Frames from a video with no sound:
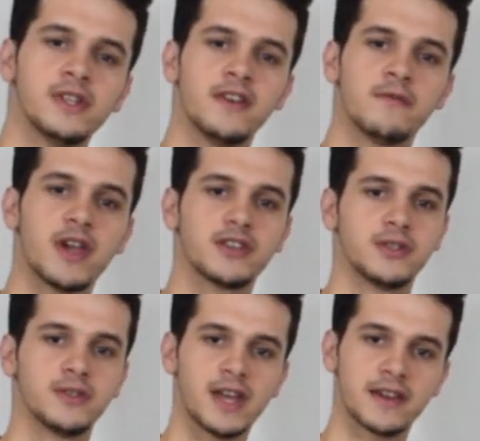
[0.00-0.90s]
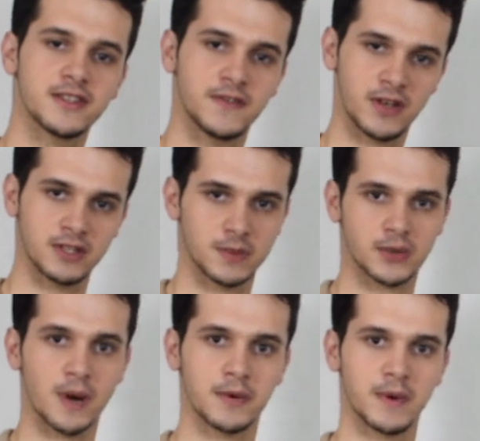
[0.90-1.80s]
leave, make sure to like this video and
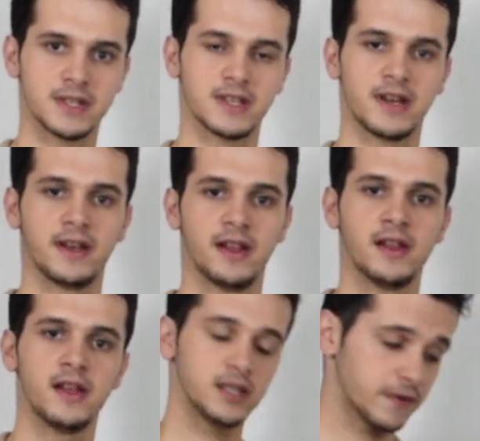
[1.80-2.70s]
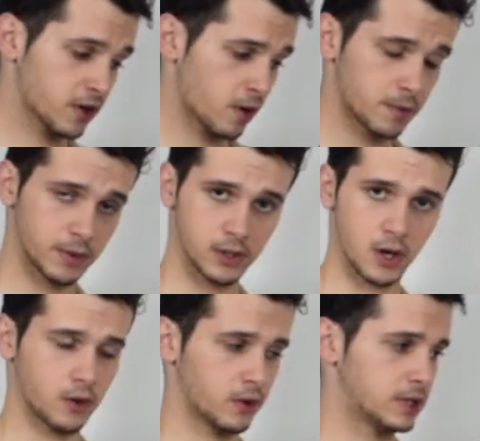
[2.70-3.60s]
subscribe to my channel. Leave a comment
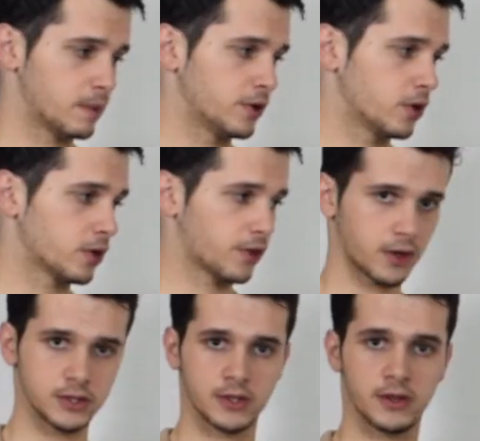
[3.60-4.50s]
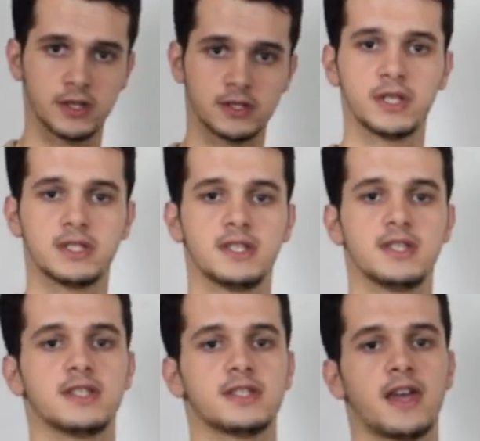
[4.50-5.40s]
below and let me know your thoughts on these
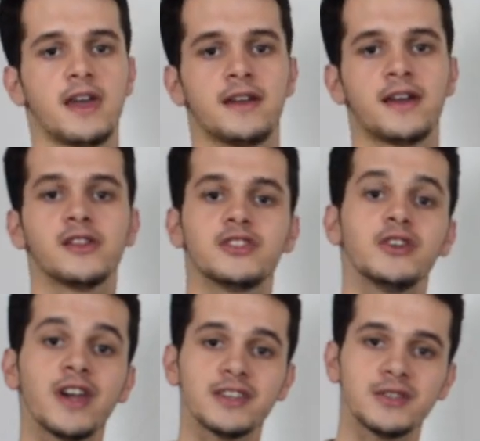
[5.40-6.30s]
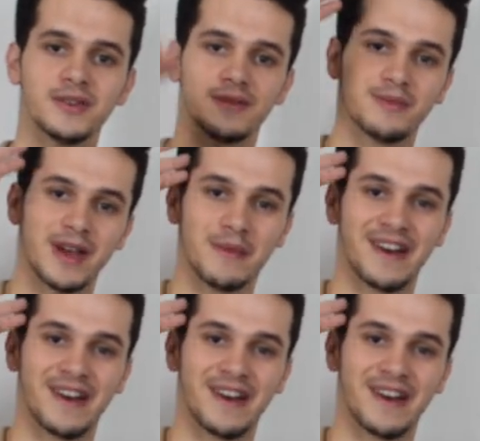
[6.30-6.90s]
pieces, and I'll see you guys soon. Bye